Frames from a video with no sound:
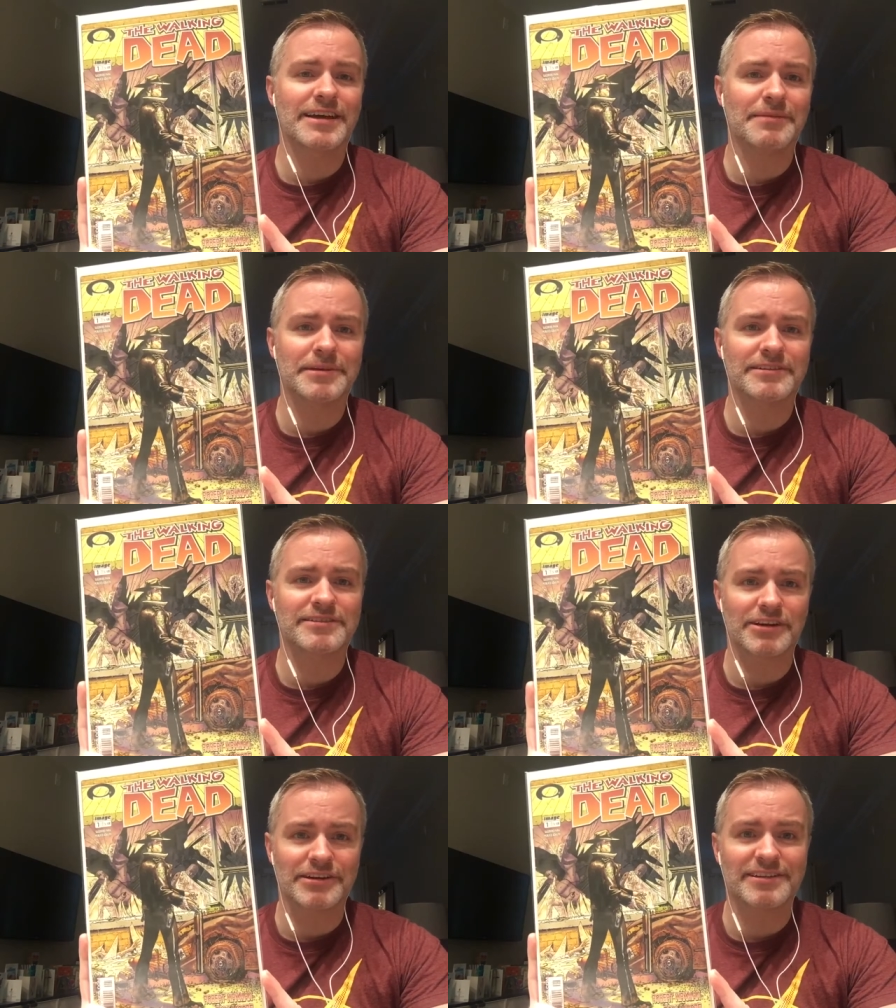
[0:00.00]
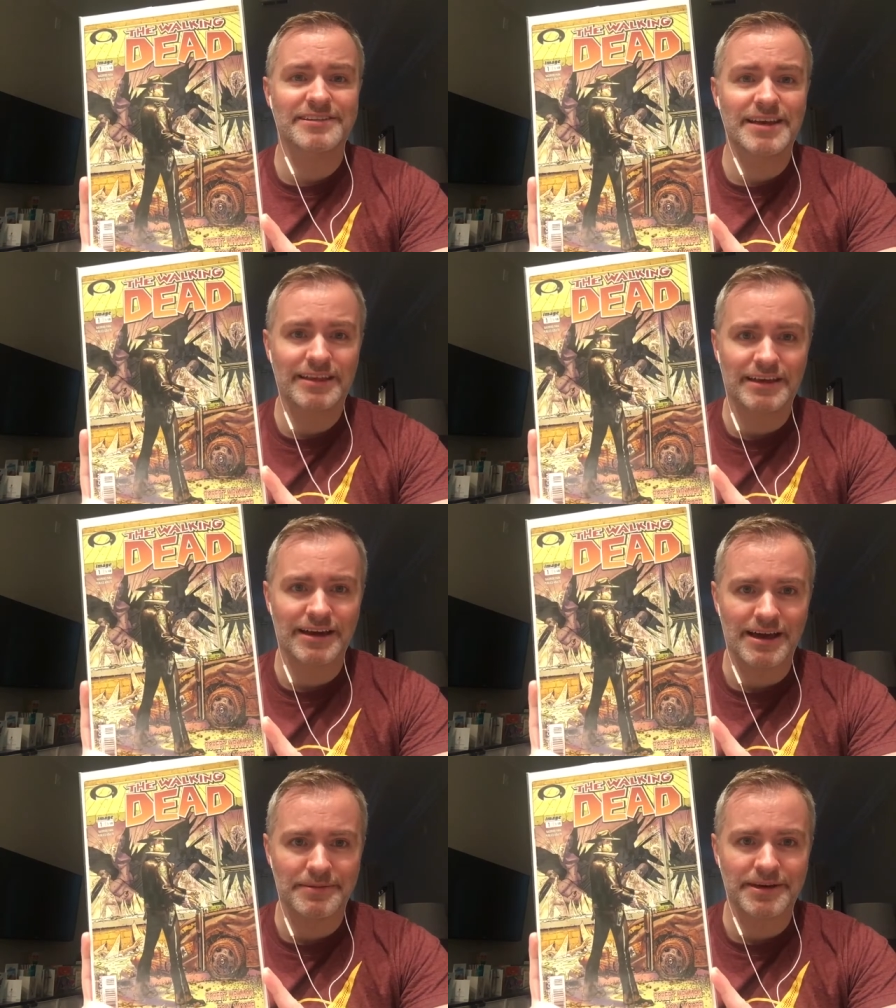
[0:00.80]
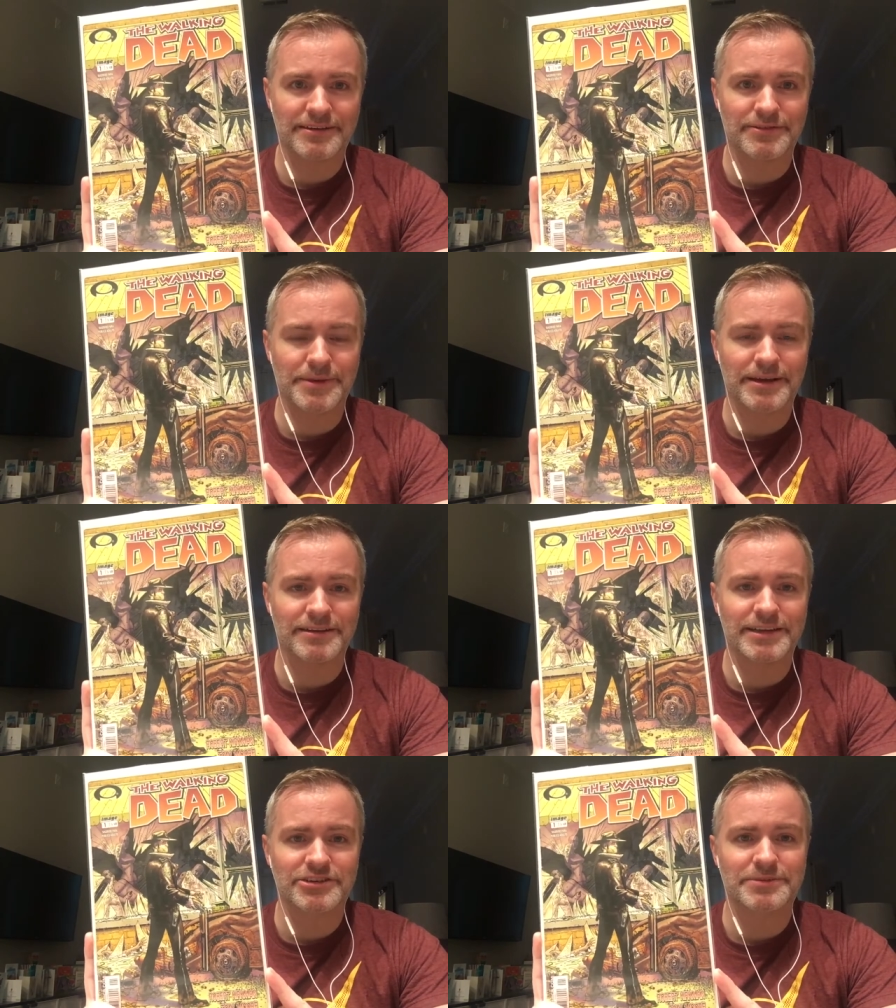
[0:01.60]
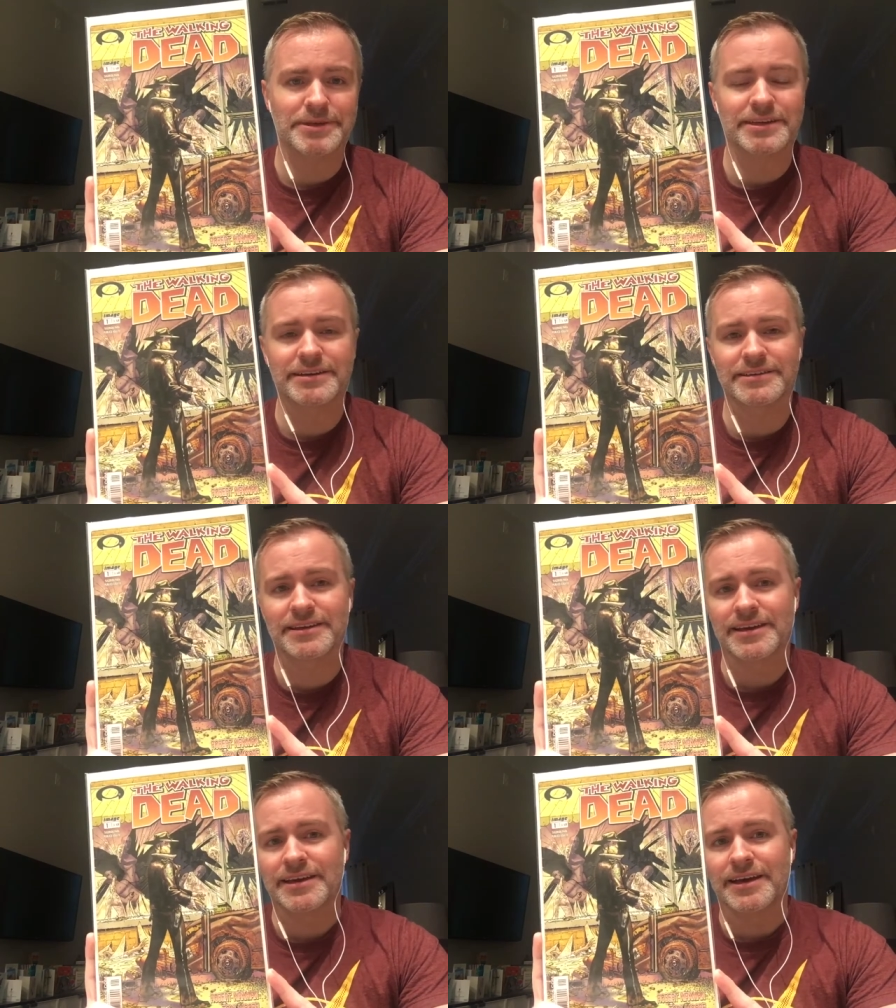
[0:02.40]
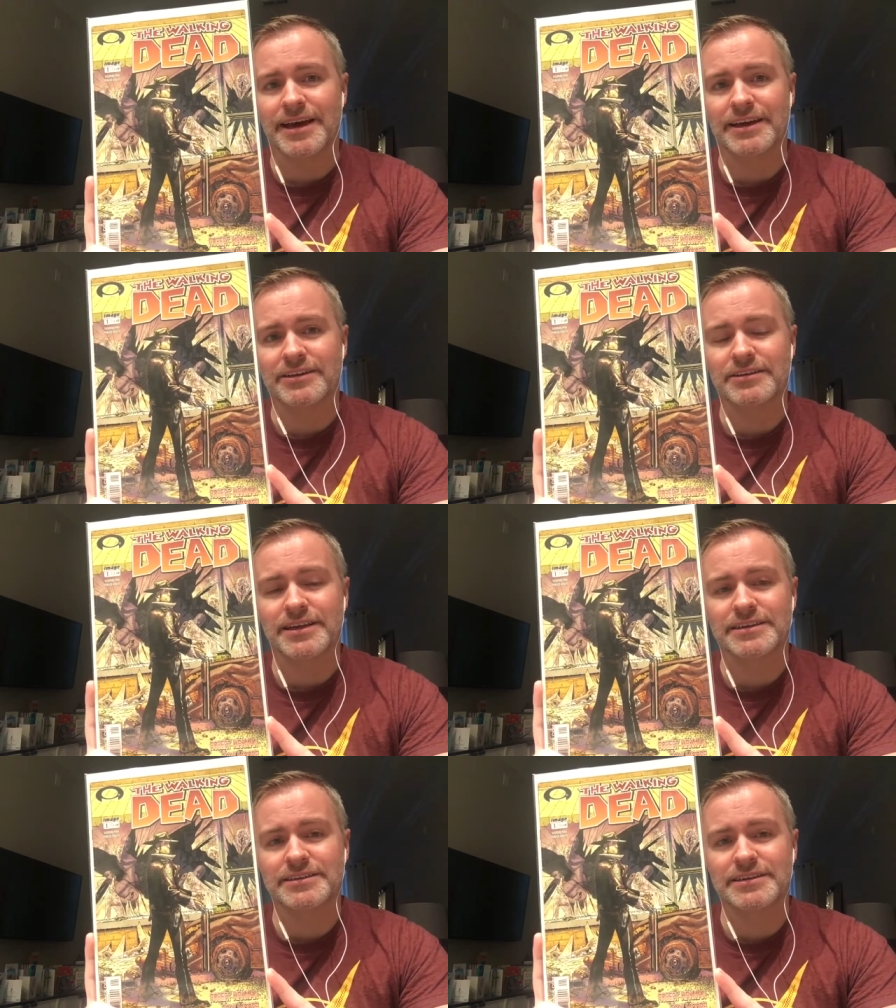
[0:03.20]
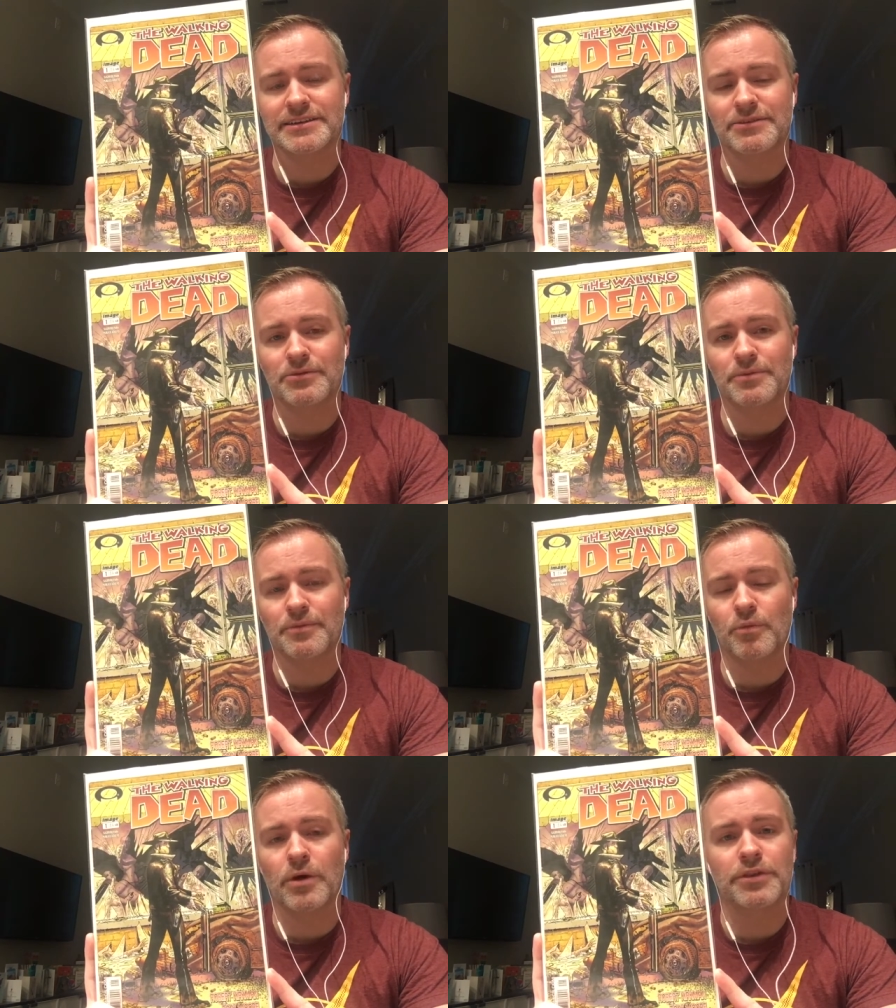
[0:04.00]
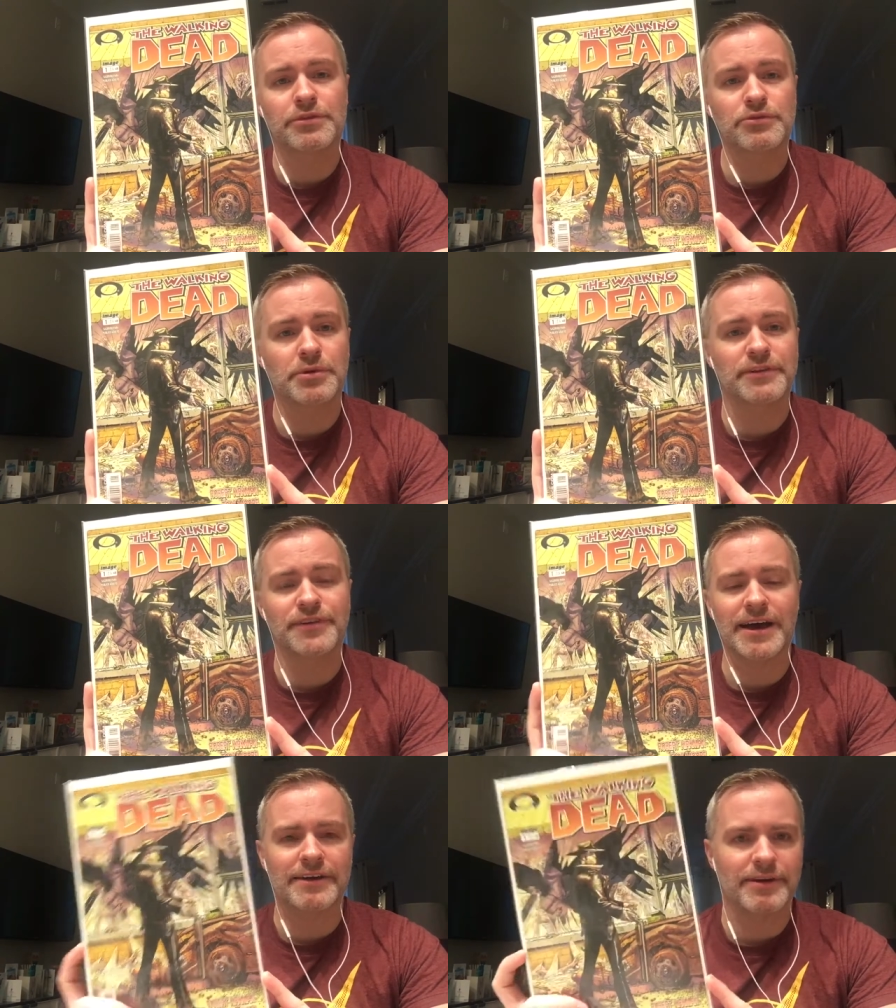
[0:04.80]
got me started selling comics for my collection because I had collected 1 through 25.